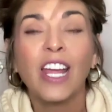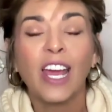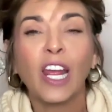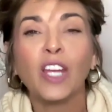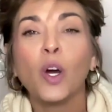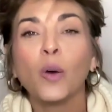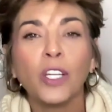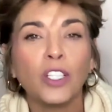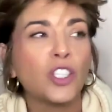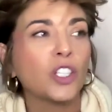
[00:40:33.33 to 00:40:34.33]
And I know
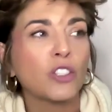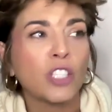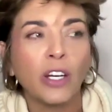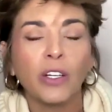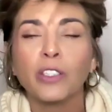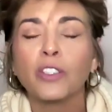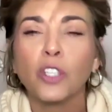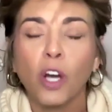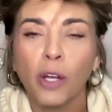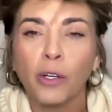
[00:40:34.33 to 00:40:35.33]
that Jill Zarin's
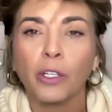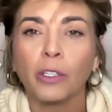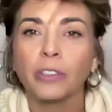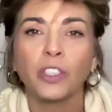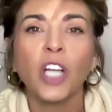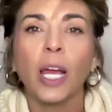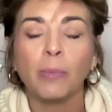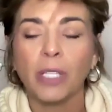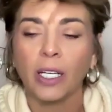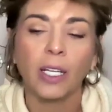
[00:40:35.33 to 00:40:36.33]
daughter
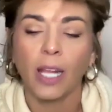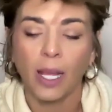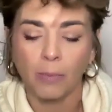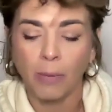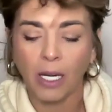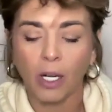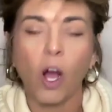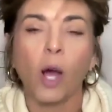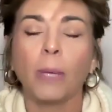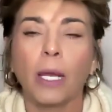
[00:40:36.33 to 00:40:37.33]
chimed in and made a
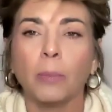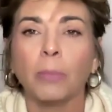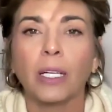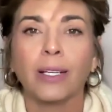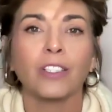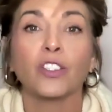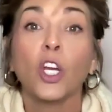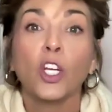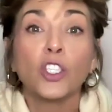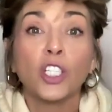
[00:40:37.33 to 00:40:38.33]
comment because
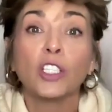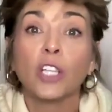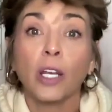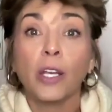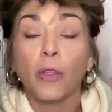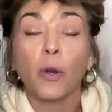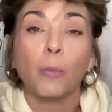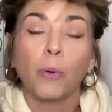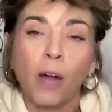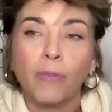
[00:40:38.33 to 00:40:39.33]
she's another
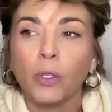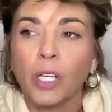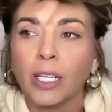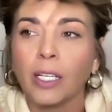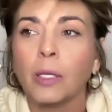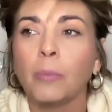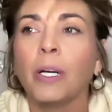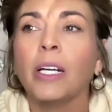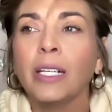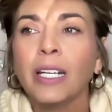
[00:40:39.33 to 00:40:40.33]
Bravo kid,
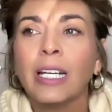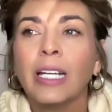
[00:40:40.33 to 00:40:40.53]
but